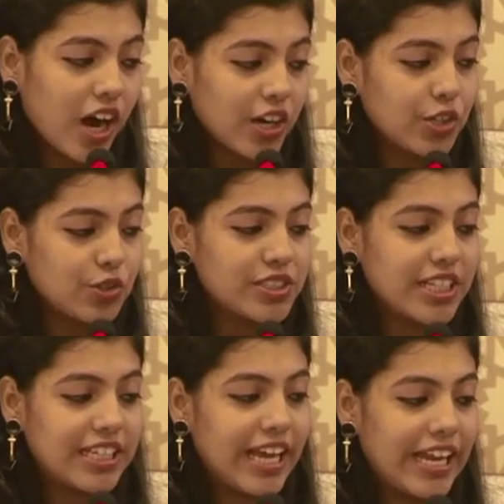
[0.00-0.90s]
argues
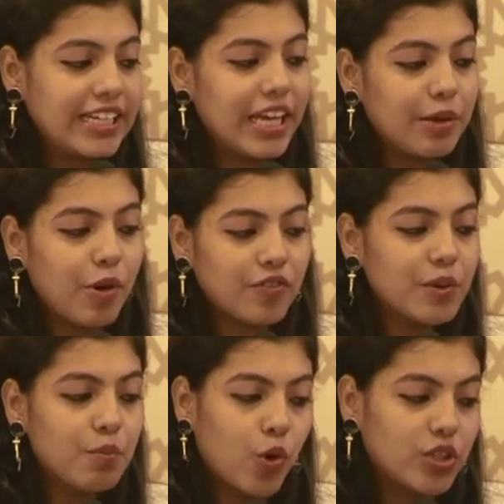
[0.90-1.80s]
that the end game of
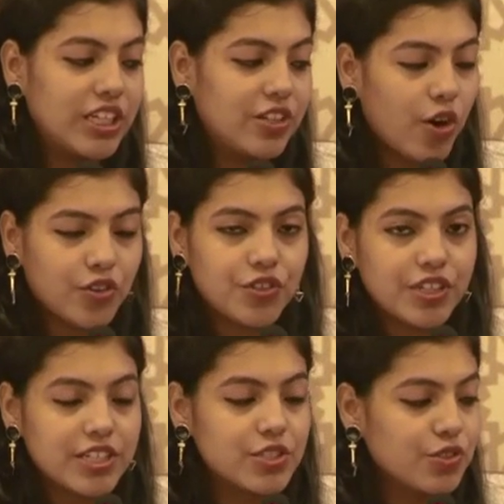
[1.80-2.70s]
the Modi
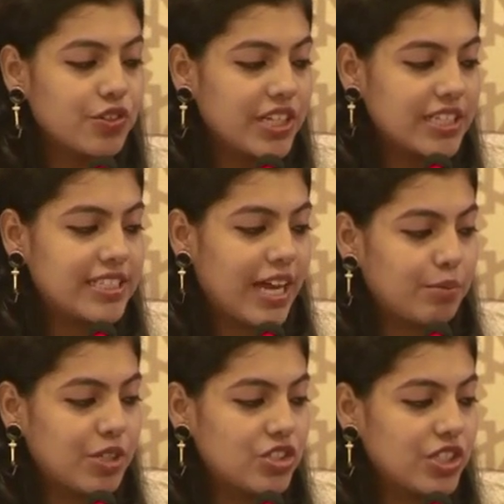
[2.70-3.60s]
doctrine is to
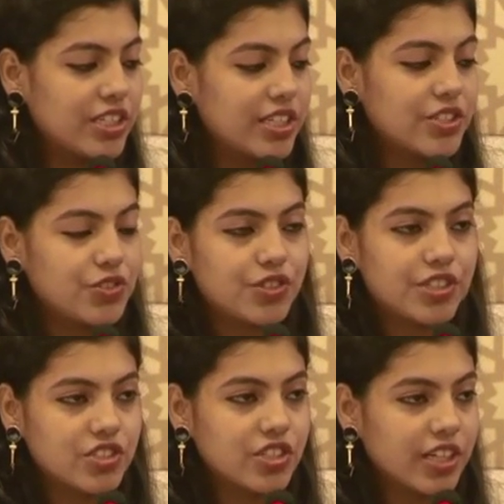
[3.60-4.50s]
re-establish India's
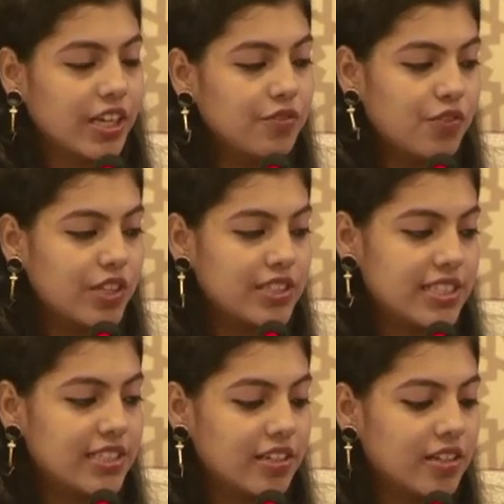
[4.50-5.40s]
strategic
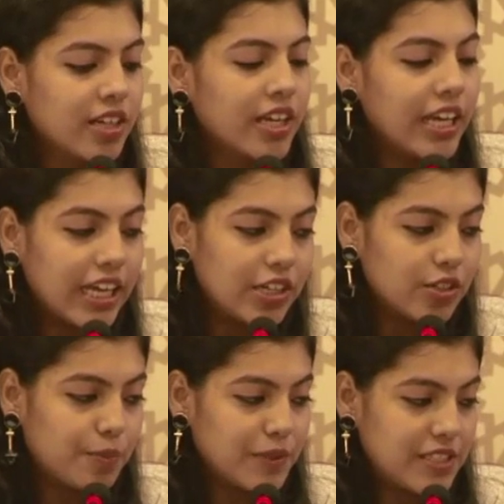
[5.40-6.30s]
influence in the
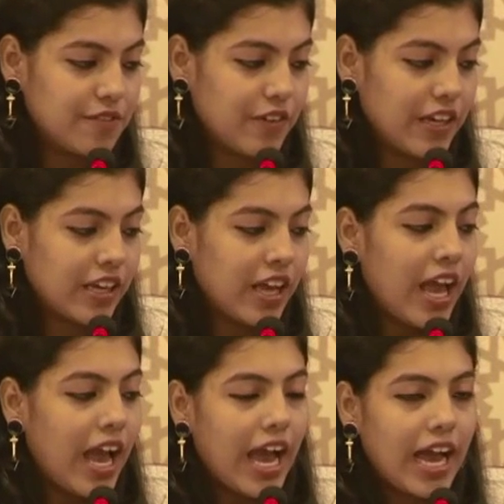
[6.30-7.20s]
Indo-Pacific.
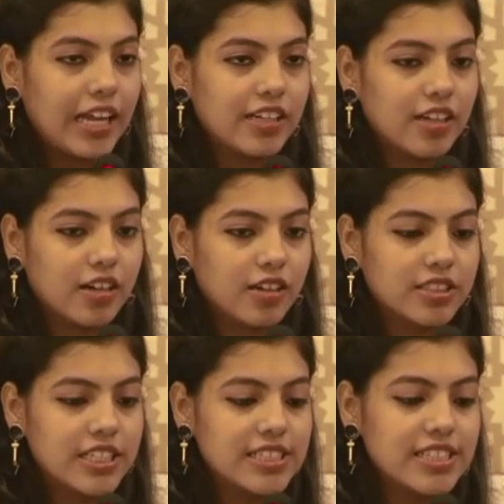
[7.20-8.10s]

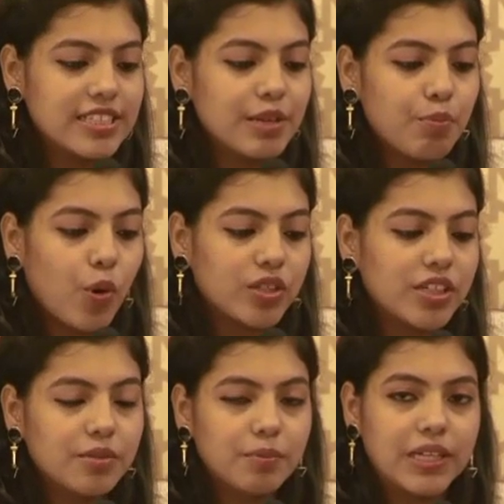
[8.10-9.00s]
And this is
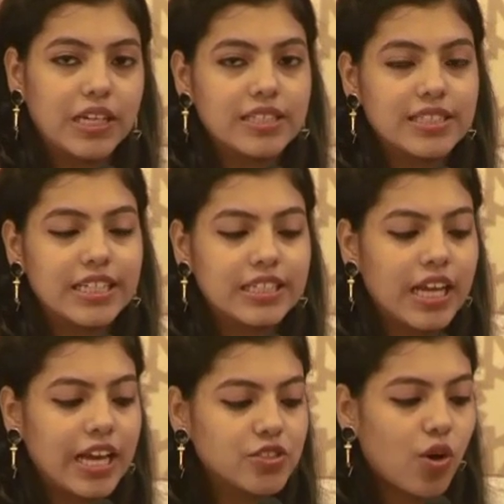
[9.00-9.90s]
important because it
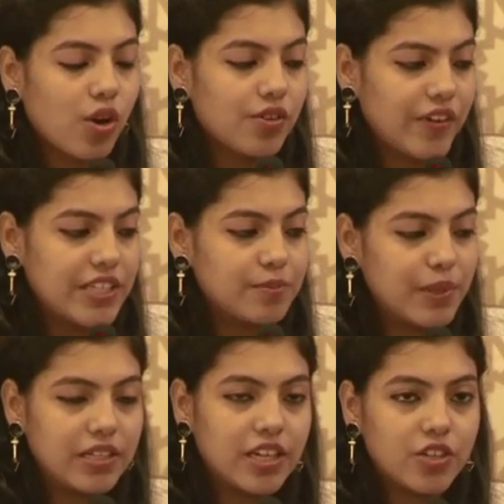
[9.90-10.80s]
has always
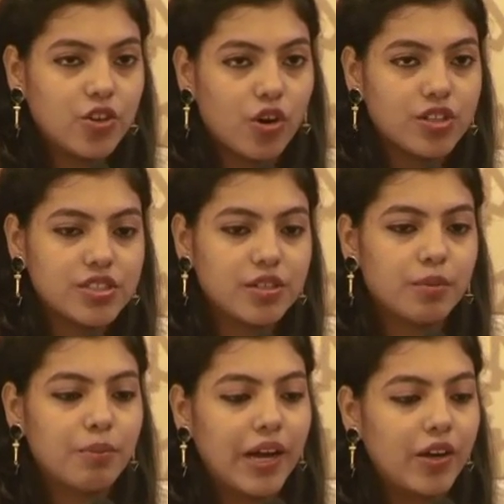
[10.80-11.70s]
been endorsed
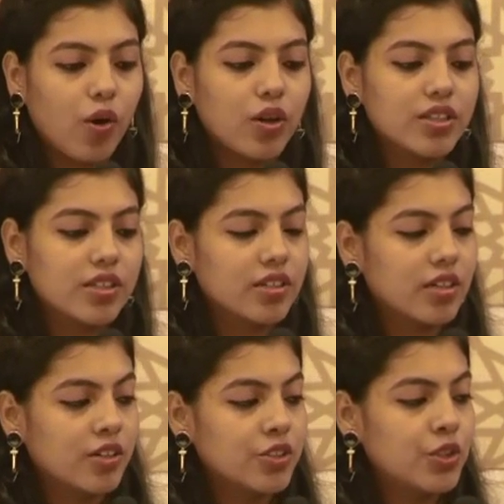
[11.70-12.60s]
by all the
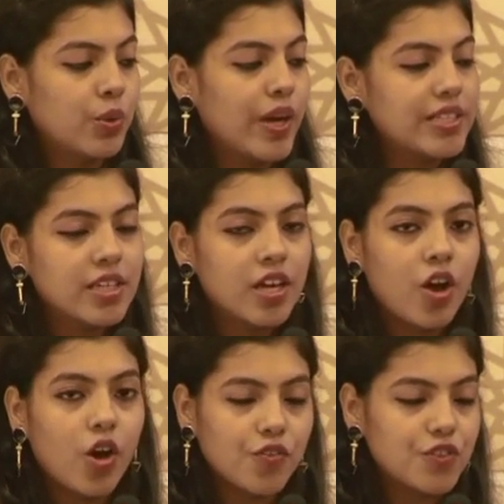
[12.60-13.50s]
US
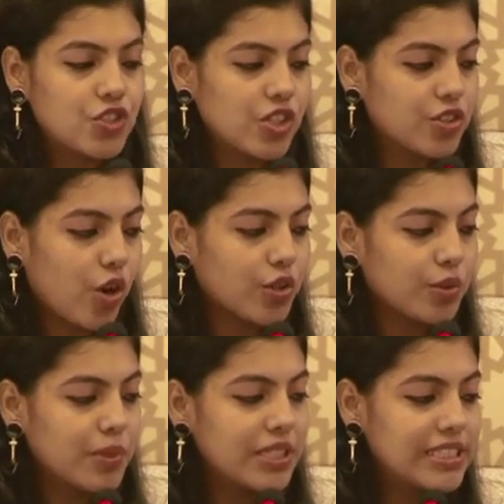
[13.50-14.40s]
official
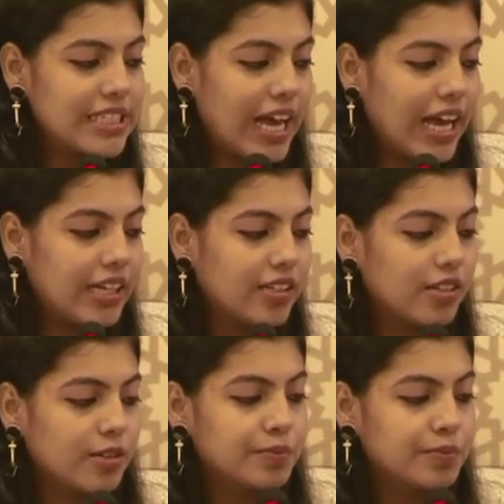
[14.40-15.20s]
documents, and